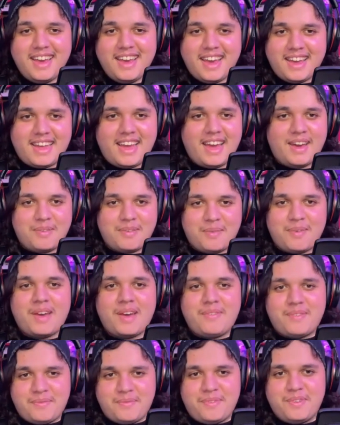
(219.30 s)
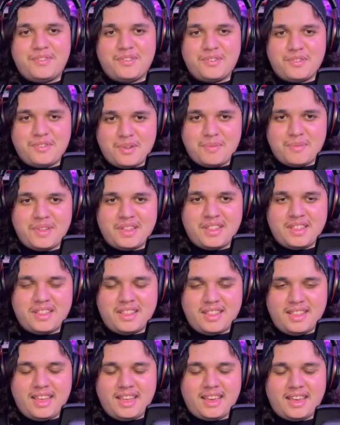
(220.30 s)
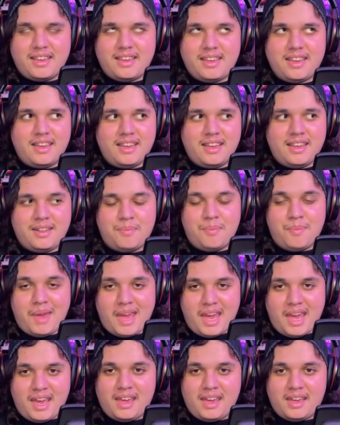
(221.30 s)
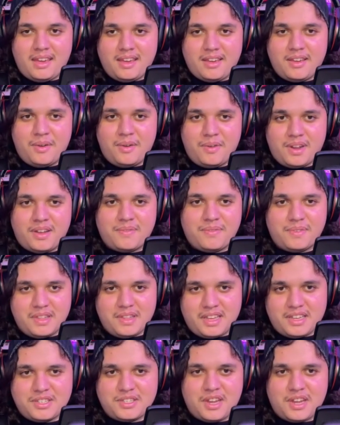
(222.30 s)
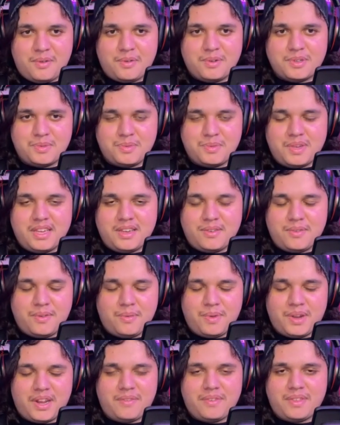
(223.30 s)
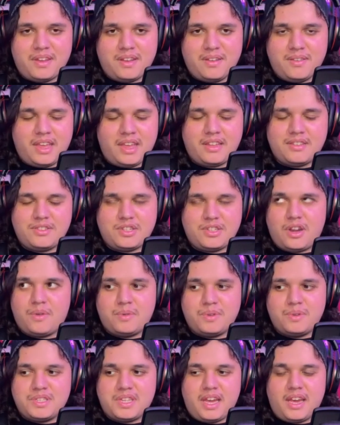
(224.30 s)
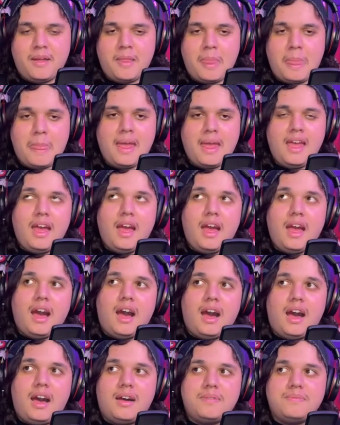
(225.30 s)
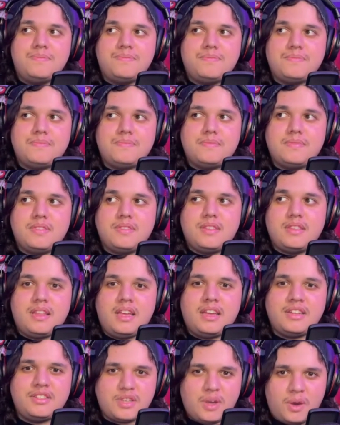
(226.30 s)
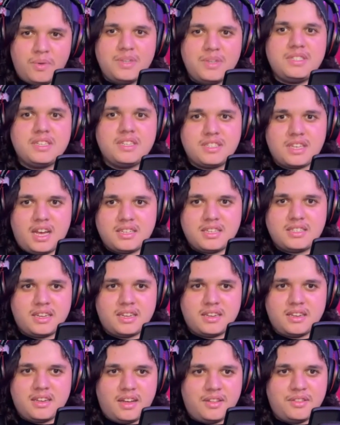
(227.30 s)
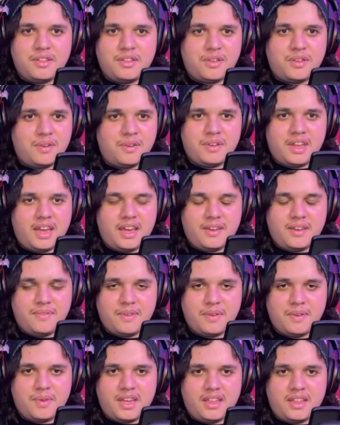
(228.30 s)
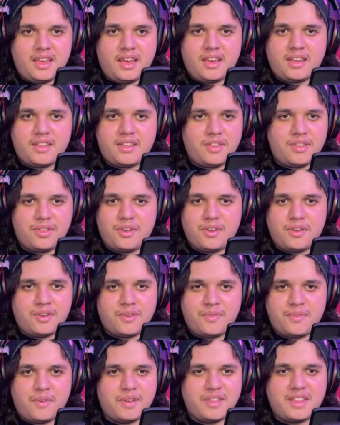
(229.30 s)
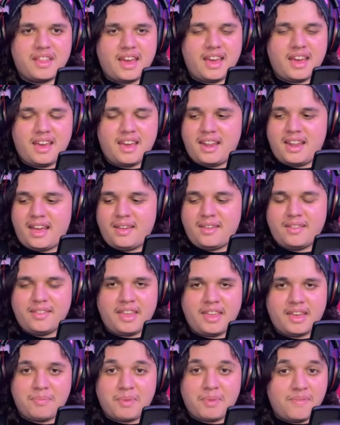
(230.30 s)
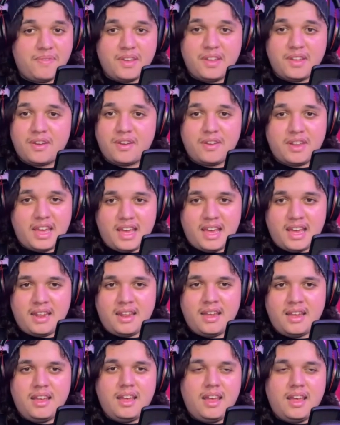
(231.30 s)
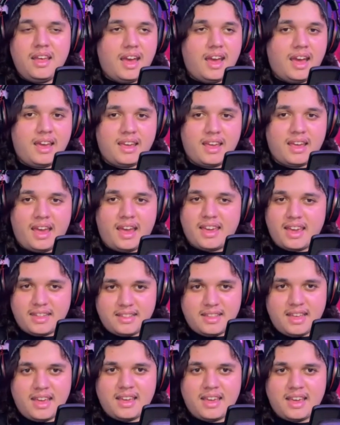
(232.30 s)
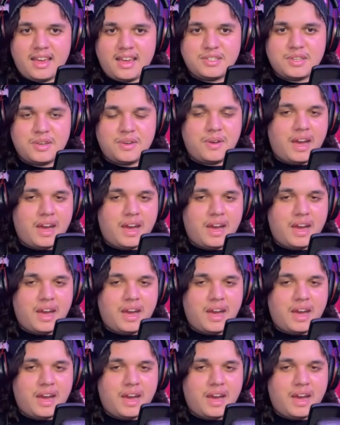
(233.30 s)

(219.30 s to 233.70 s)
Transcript: And I have mm-hmm. a, I have a future trip in like in May going on for mm-hmm. like Star Wars week or whatever there, or like Star Wars day. Cool. Um, it's always exhausting on the third day for me, like the third or fourth day. And I like my feet are dead. I, I can't yeah. take it. So